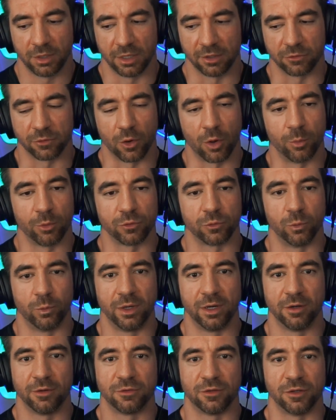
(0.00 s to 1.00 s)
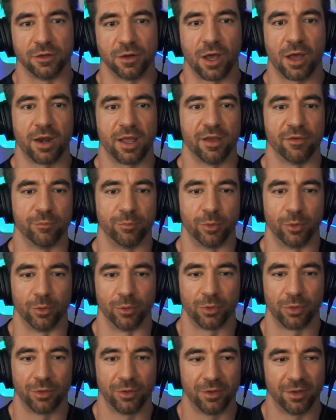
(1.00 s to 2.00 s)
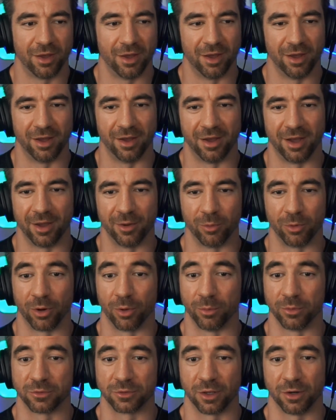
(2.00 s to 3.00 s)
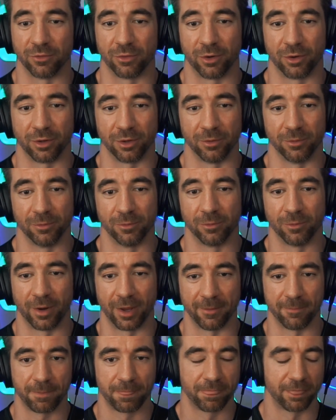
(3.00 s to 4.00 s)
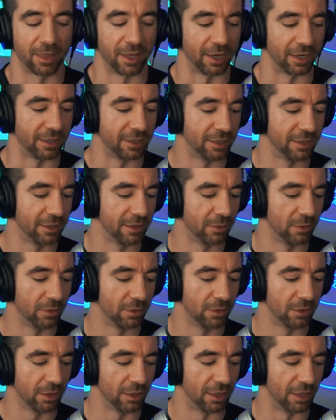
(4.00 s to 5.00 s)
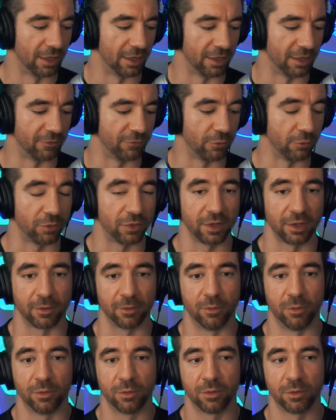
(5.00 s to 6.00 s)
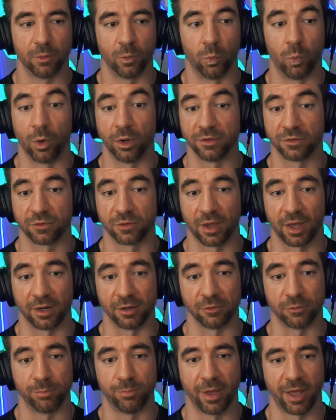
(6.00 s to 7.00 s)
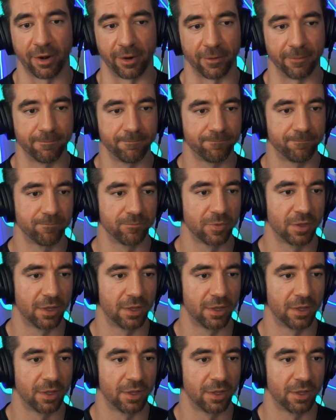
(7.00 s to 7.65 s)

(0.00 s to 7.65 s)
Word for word: it's almost weird to not have both. Uh, I would almost kind of argue, right? Like, uh, if you think one side is better,